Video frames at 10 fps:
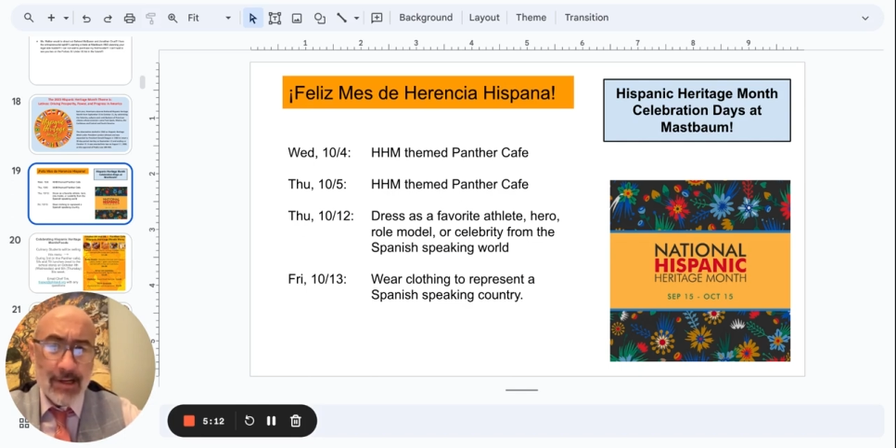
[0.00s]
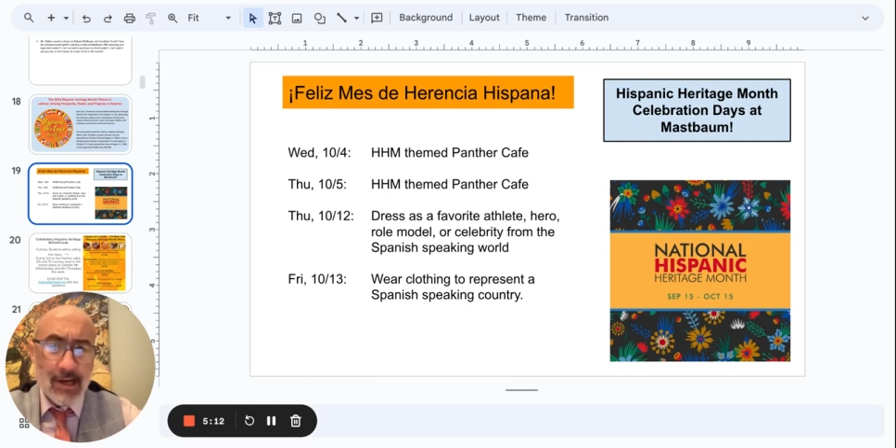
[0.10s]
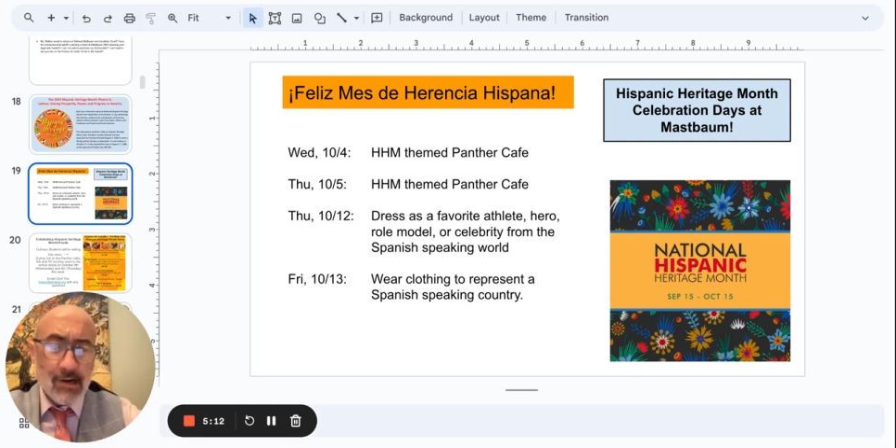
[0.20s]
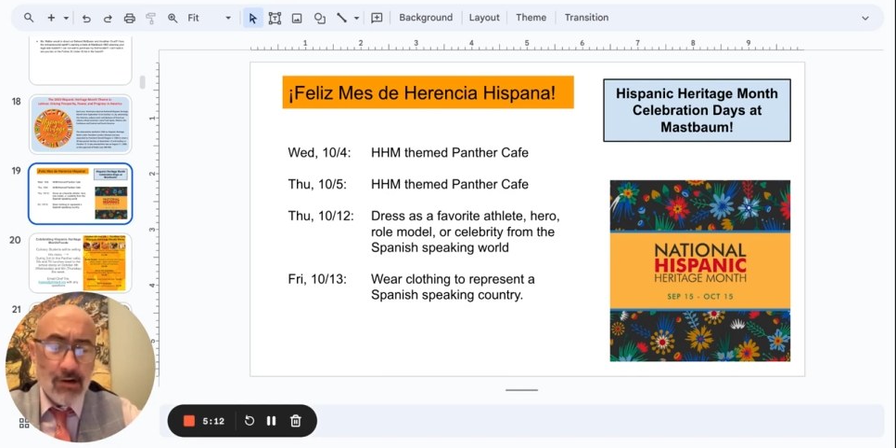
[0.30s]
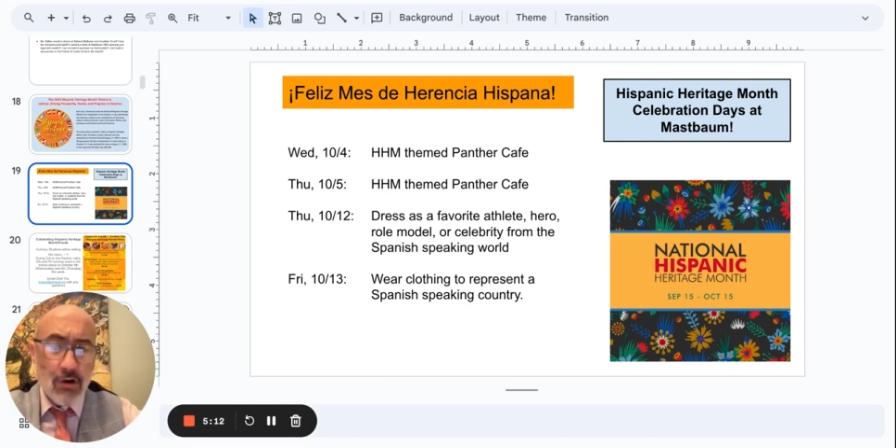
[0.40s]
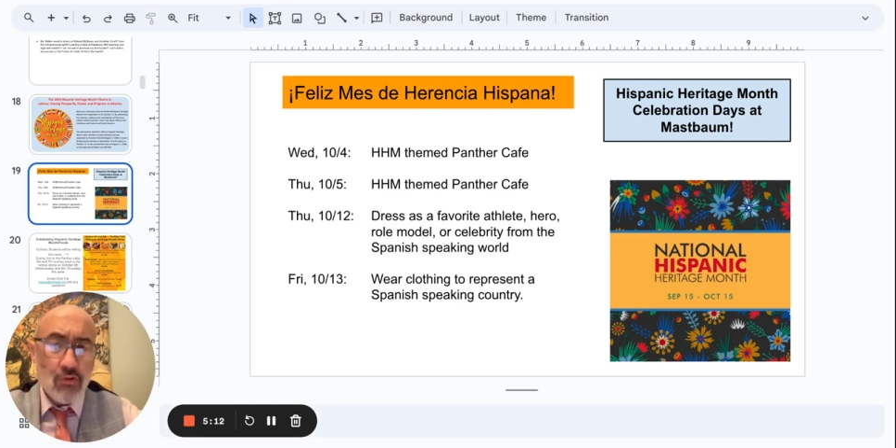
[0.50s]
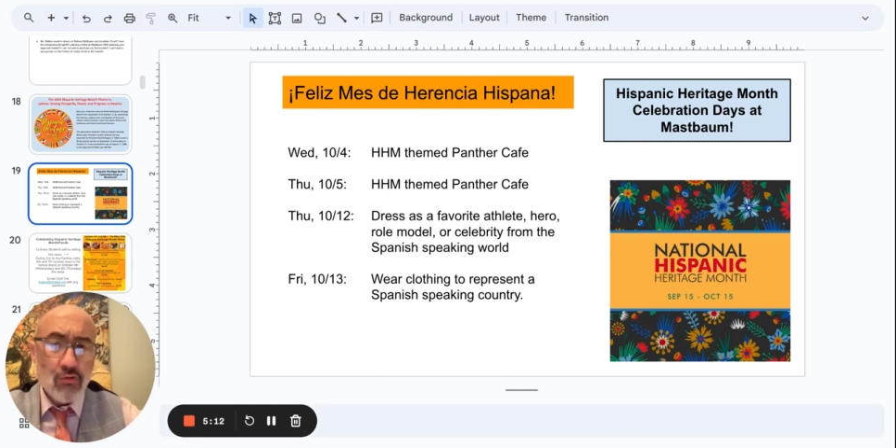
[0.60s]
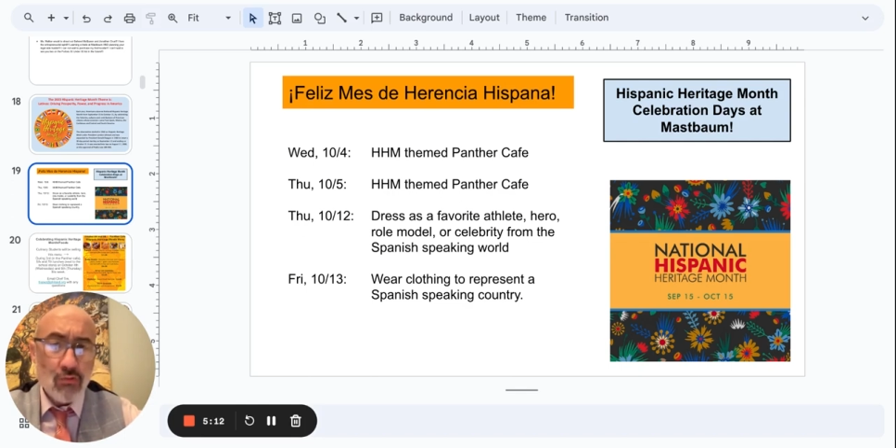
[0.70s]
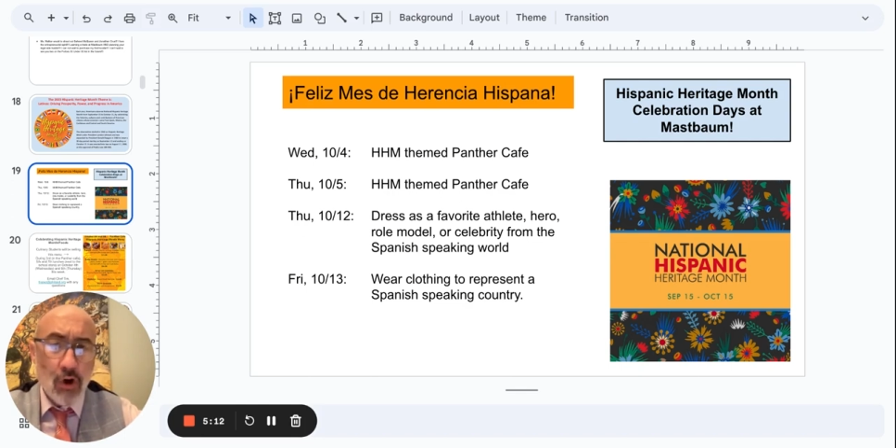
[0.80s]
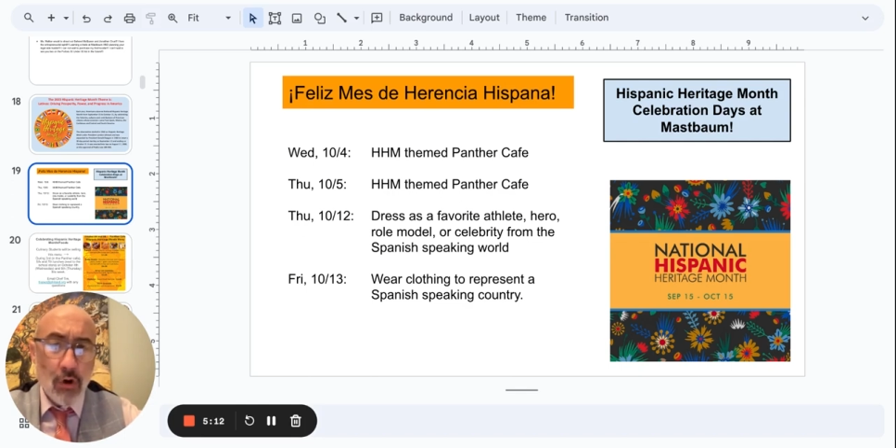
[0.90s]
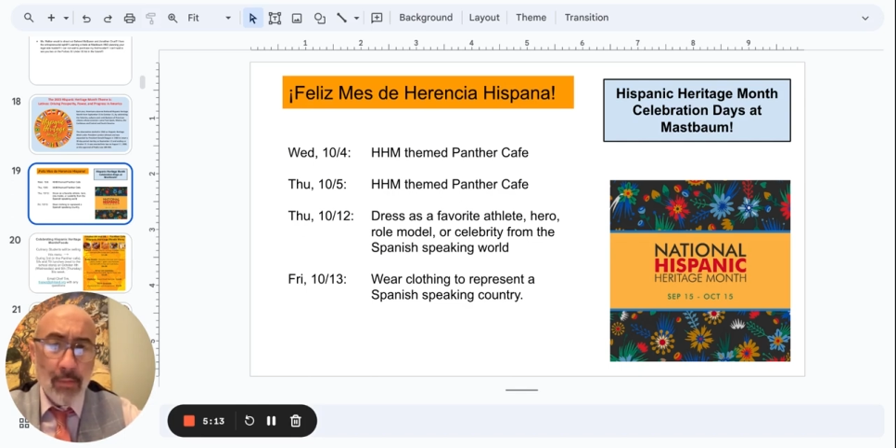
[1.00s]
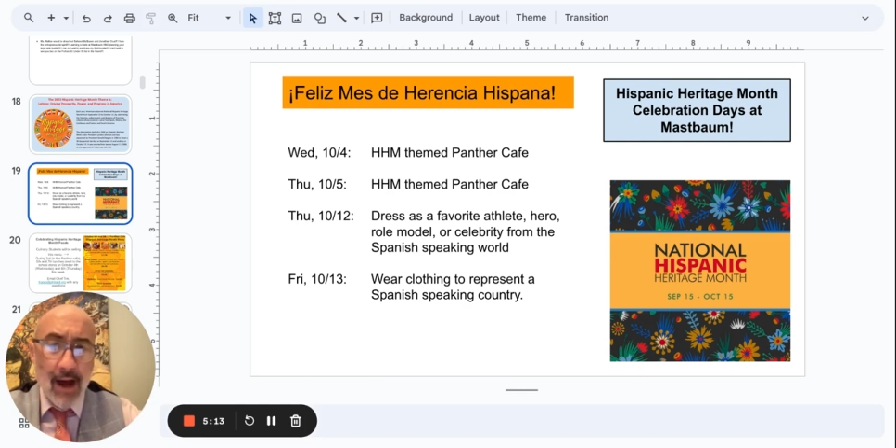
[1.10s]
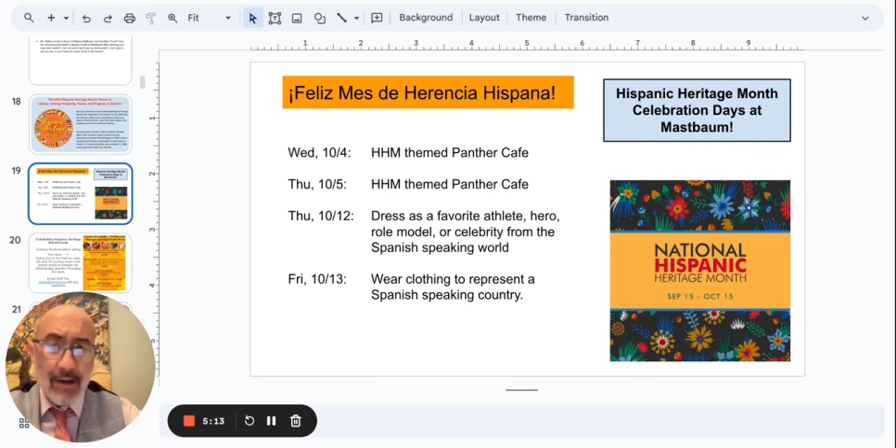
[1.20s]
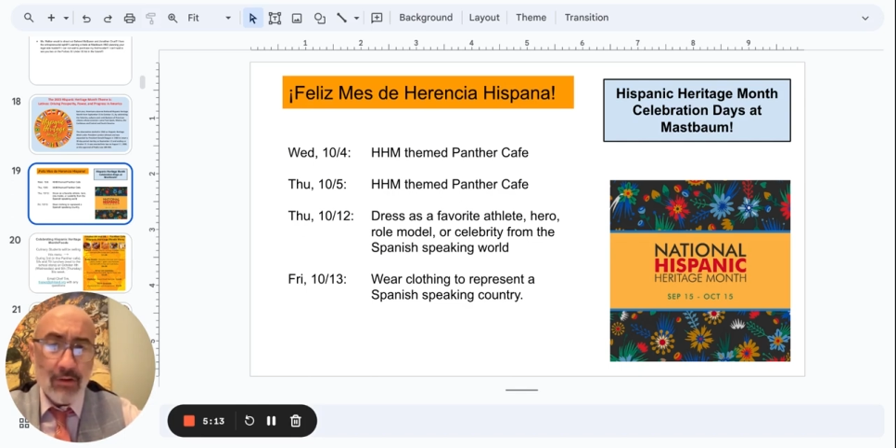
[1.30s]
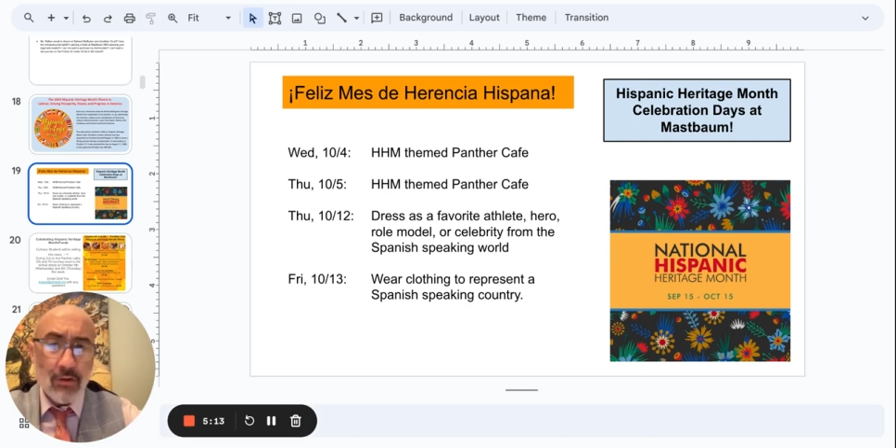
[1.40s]
hero, role
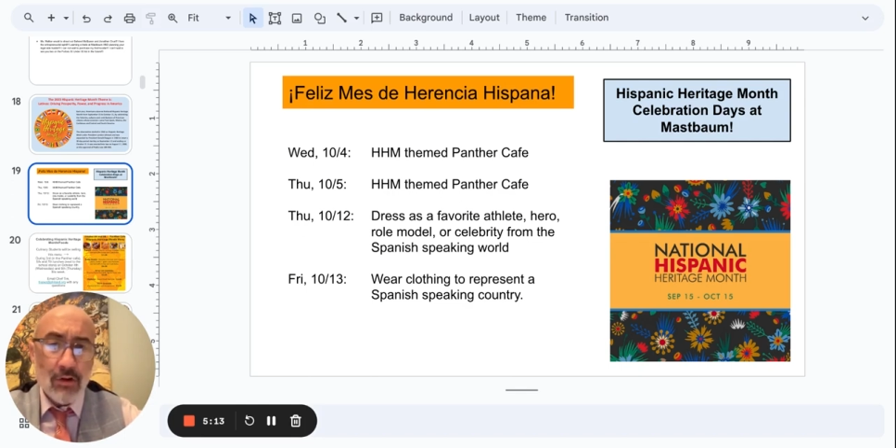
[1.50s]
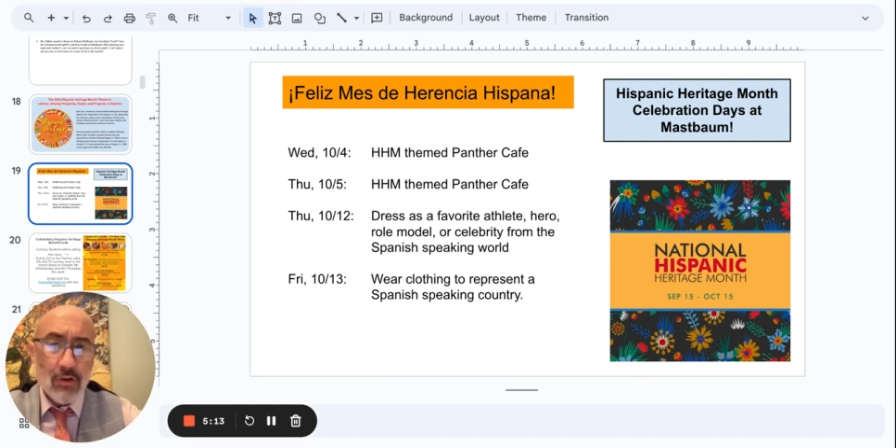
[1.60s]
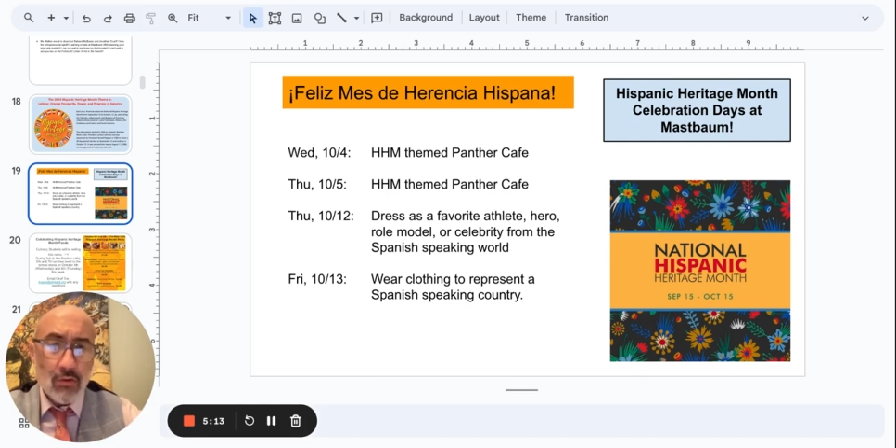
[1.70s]
model,